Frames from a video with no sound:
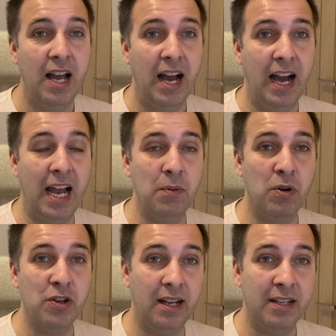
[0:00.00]
I
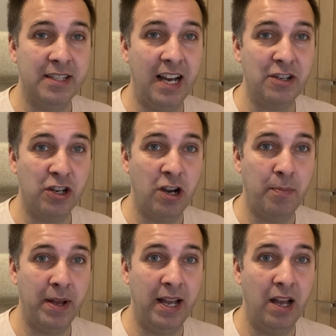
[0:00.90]
would attach a
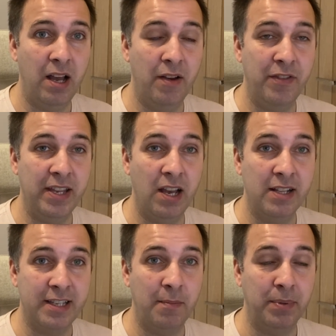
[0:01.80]
copy of the
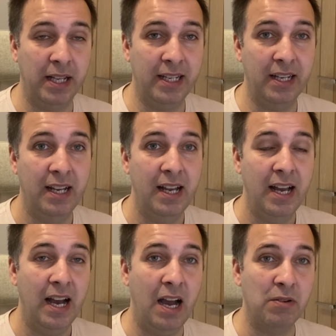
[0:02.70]
template.
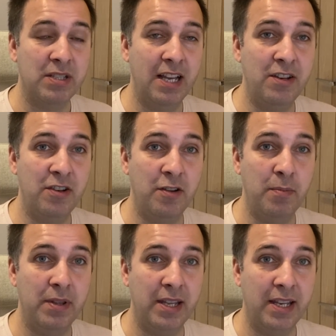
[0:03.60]
I would send
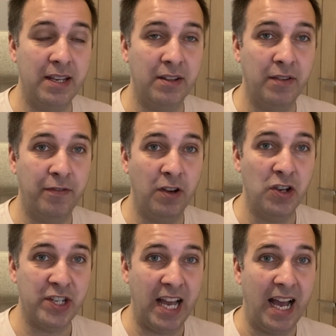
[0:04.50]
them the
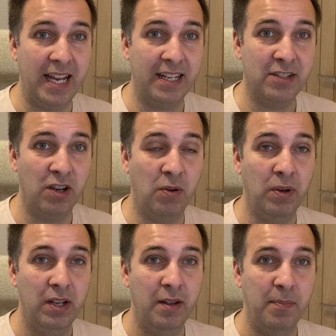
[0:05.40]
first guide.
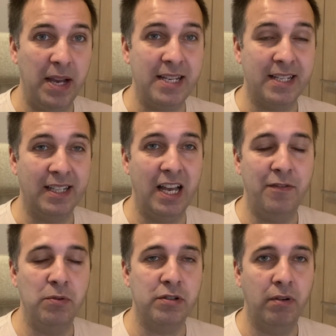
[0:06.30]
So basically, if
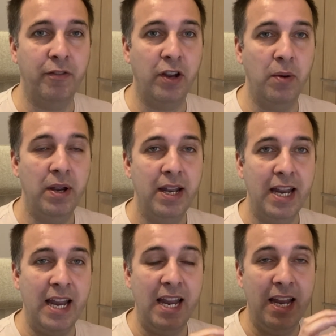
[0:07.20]
it was a review,
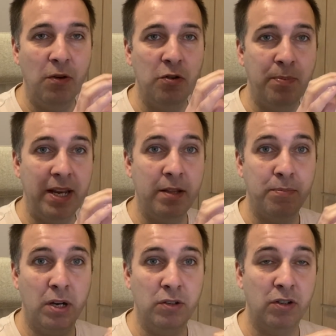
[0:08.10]
it would be the
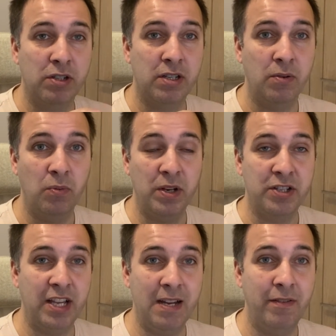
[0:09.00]
product
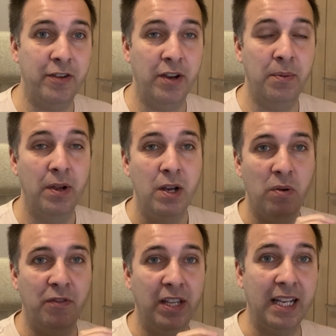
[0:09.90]
which they review
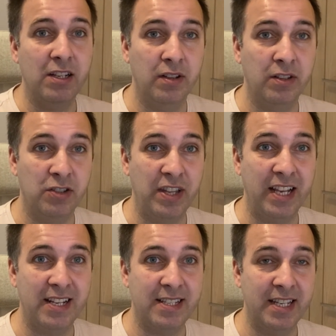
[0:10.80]
with links so they
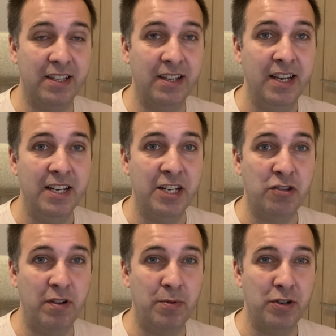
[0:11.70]
can see the
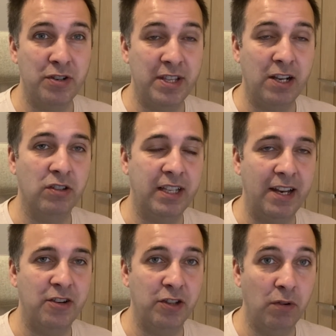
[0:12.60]
descriptions. They could
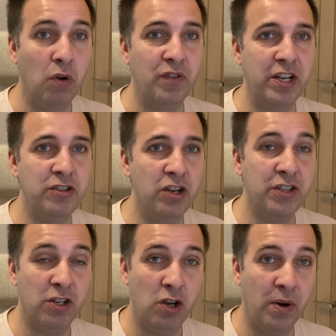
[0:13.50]
then do their own research.
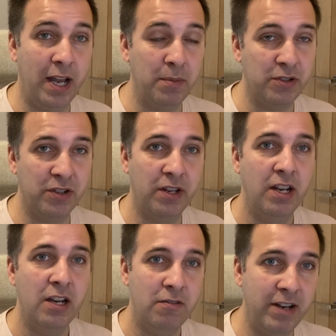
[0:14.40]
They could go on Amazon,
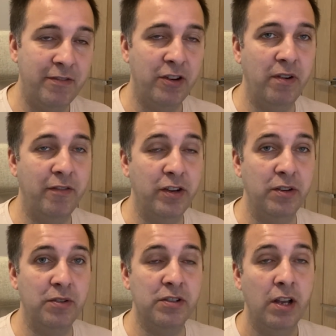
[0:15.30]
read a few
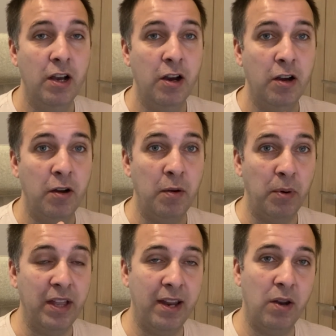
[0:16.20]
reviews.
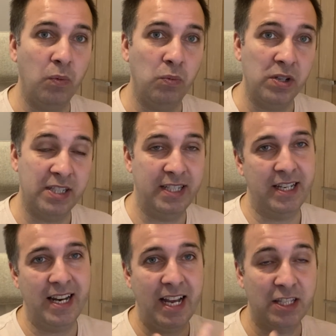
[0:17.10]
But then once they send
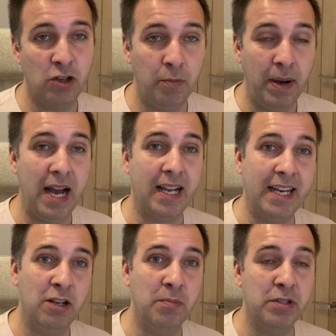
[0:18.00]
an article back and
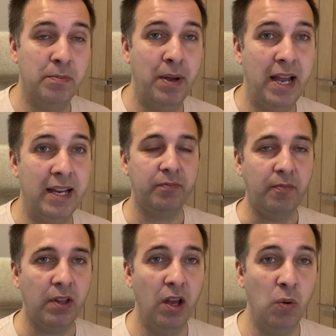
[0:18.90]
it comes to pay,
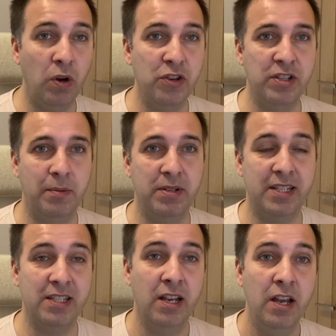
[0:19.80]
what usually happens
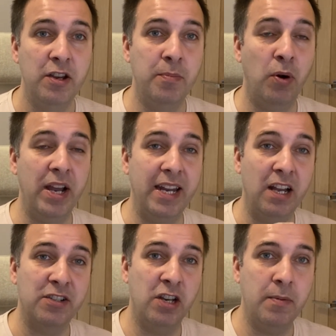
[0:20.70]
is you put in
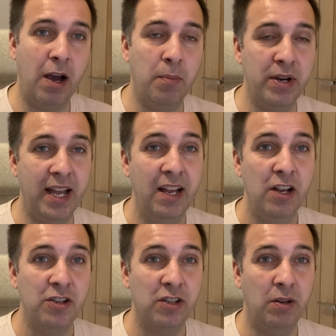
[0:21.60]
a certain amount of money.
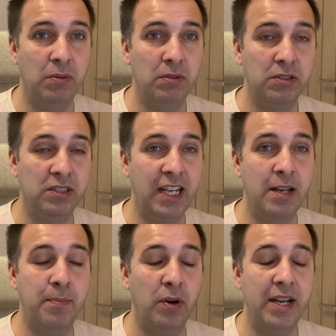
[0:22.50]
So say you
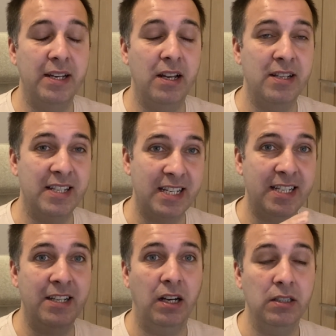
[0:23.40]
put in
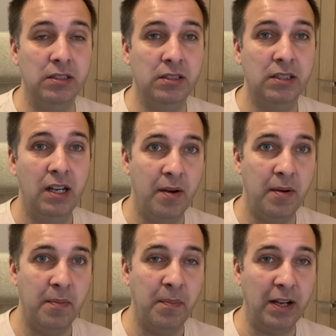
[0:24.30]
$60
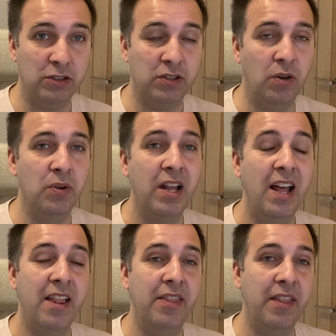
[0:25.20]
milestone,
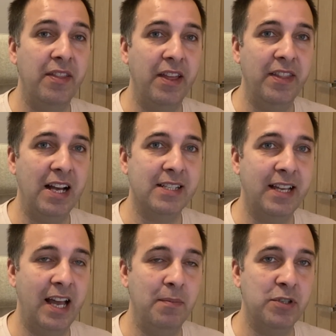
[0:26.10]
then that's
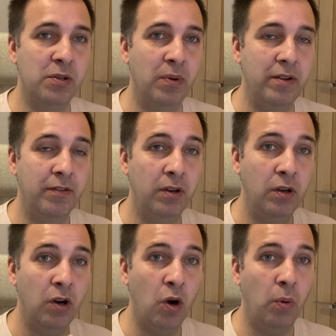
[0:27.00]
kept with
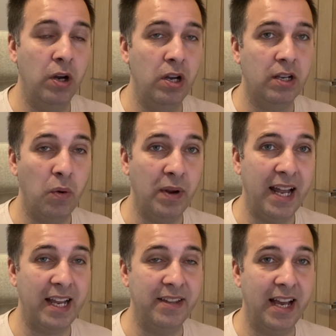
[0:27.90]
Upwork. When
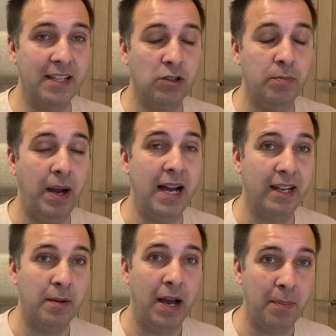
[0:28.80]
I get the article back
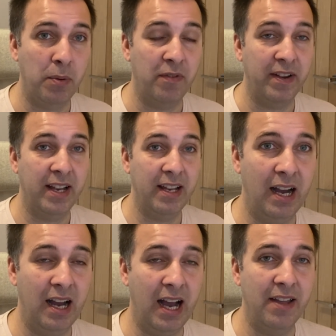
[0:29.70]
and I'm happy with it,
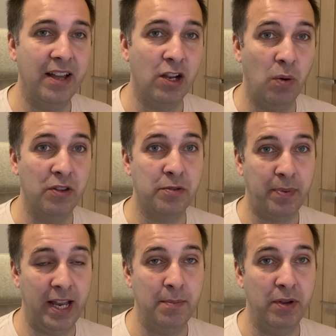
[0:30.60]
I then go on to
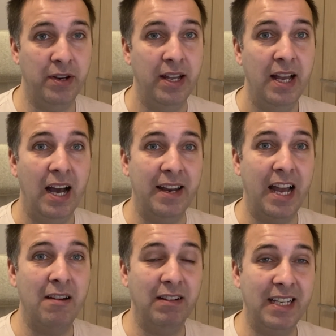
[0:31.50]
payment and
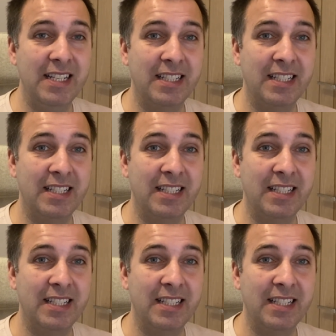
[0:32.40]
I release that